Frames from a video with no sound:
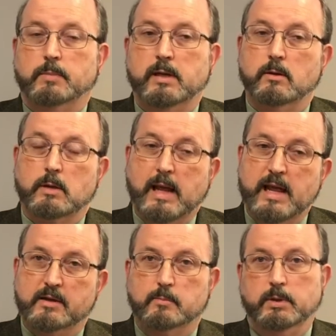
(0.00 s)
pay their
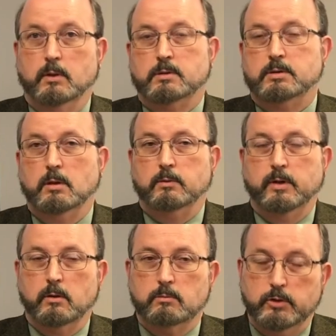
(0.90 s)
gas bills,
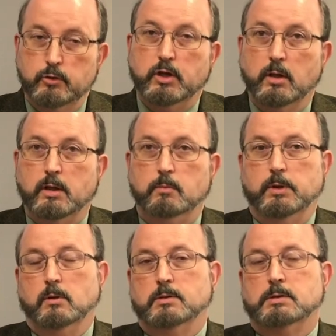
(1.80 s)
their utility
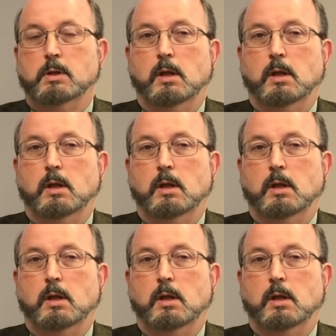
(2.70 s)
bills.